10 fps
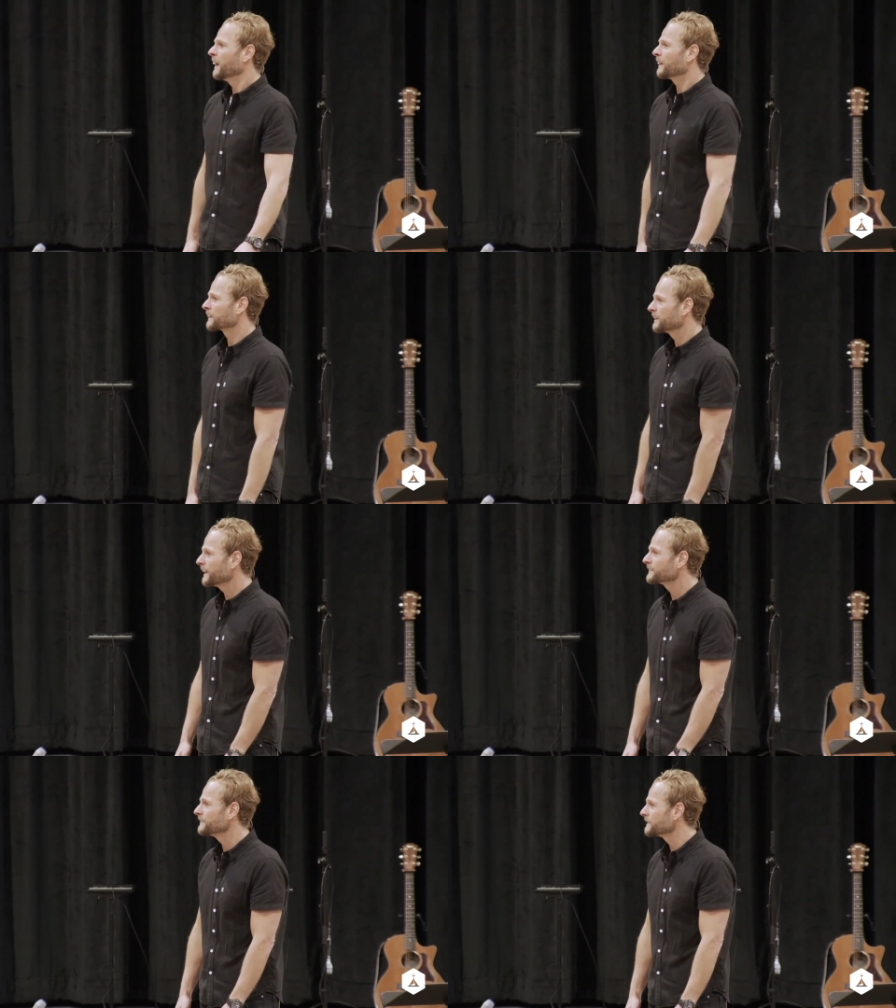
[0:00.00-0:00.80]
are
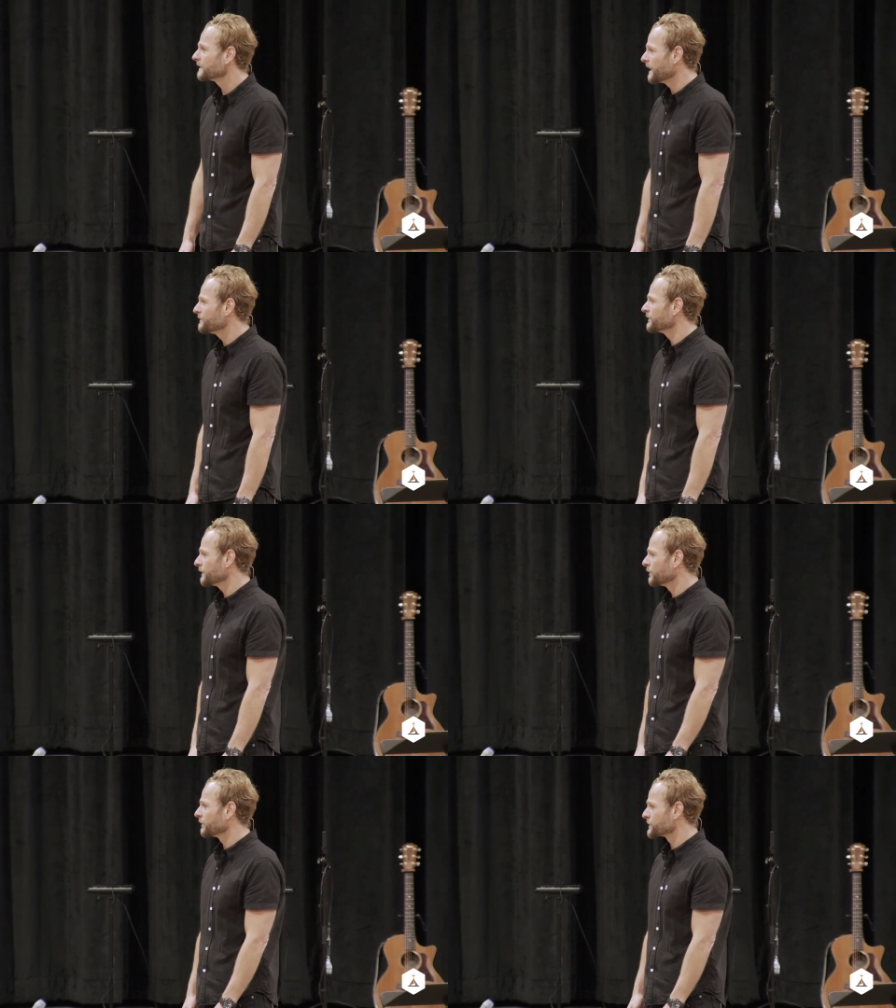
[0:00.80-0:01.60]
connected to the life of the
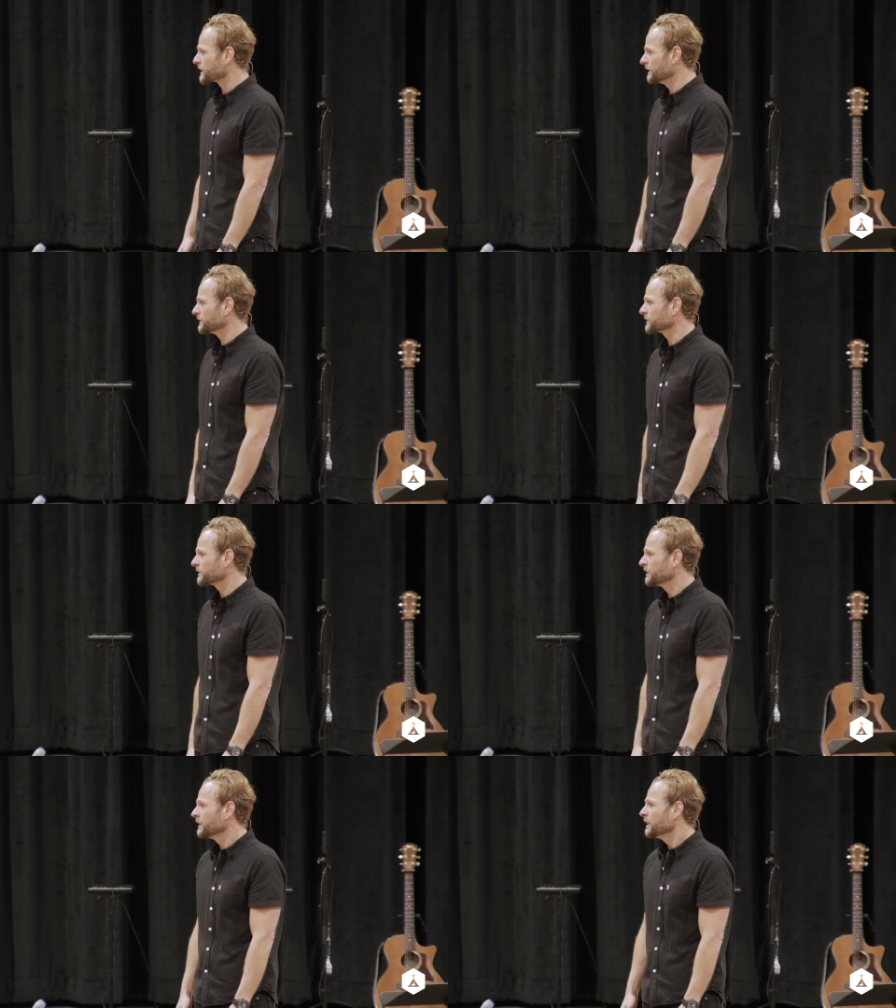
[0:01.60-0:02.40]
local church.
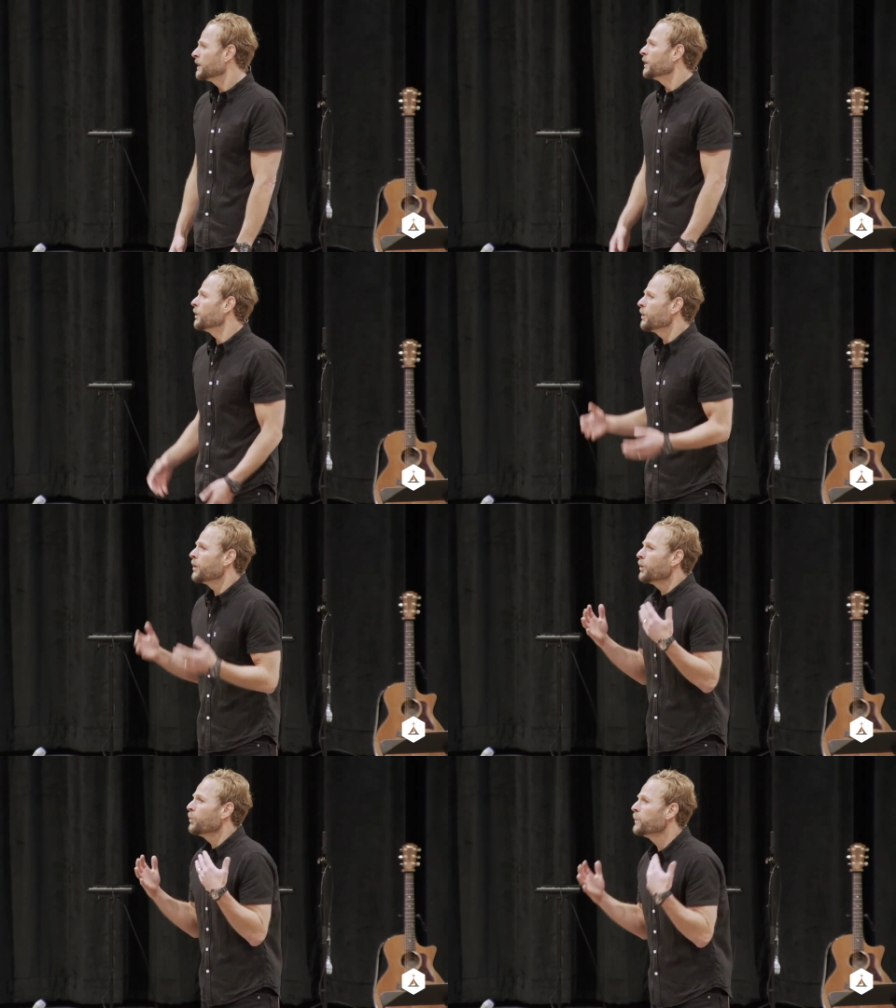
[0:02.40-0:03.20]

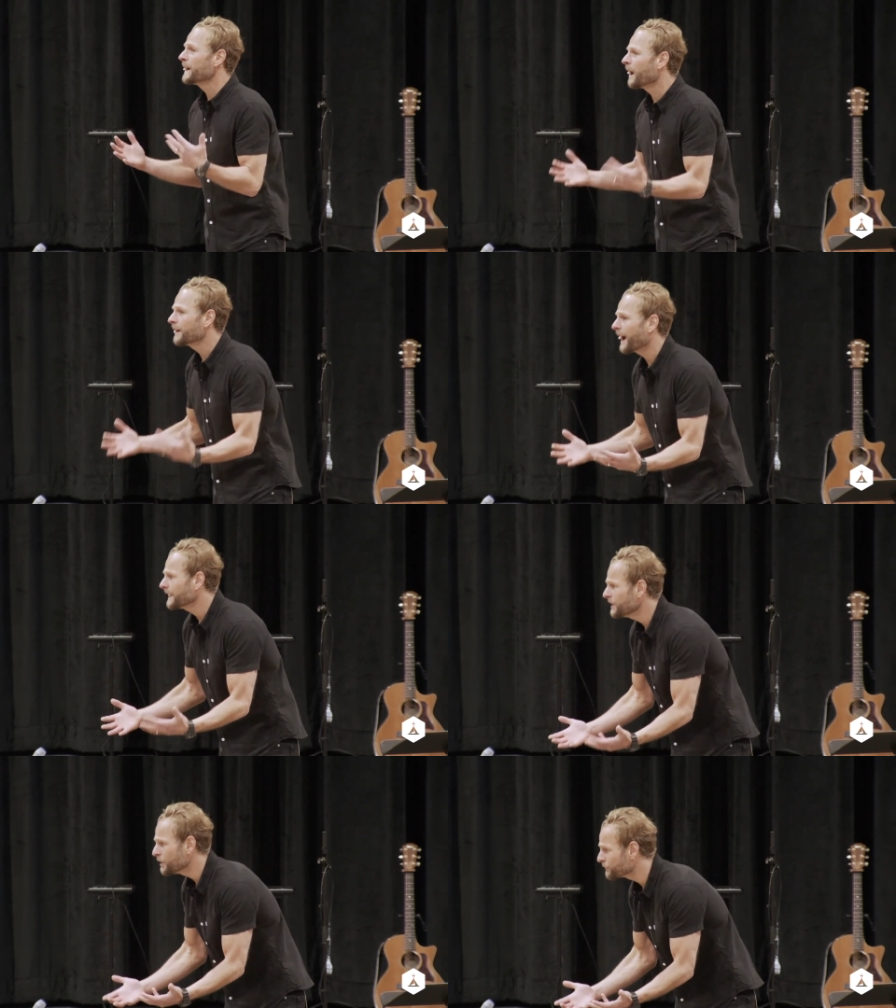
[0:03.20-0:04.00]
We are not
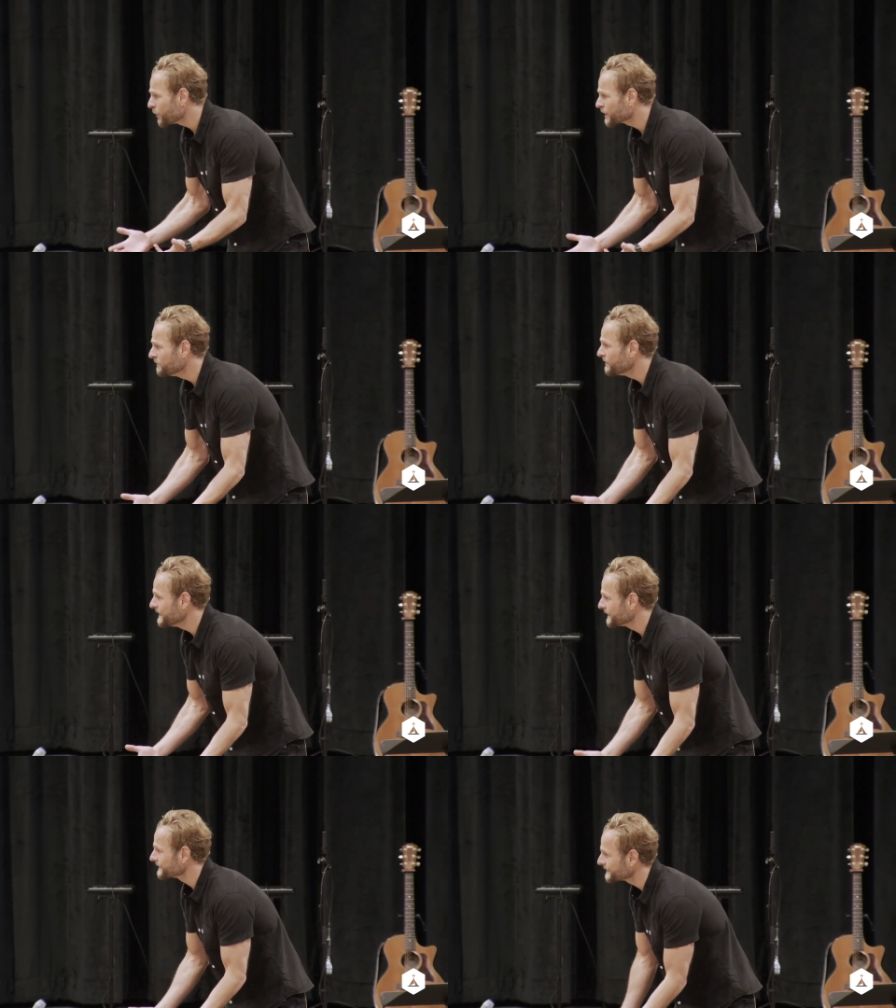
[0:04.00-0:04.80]
here for
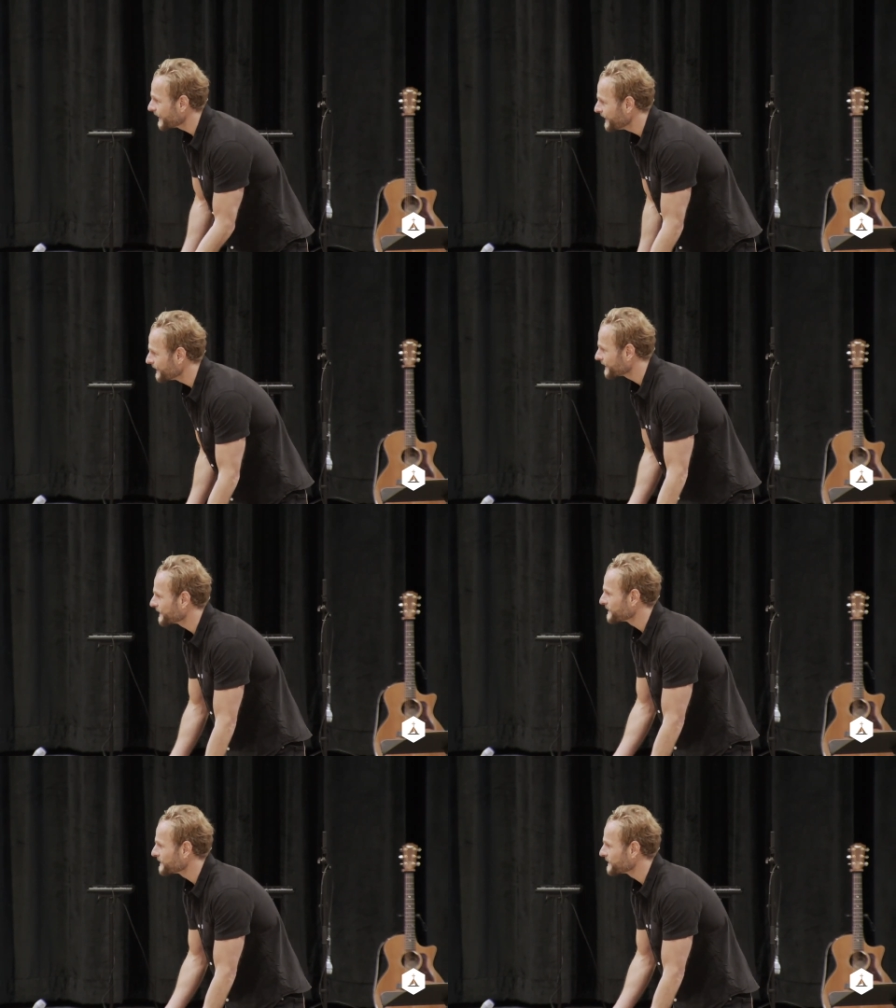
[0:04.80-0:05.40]
convenience sake.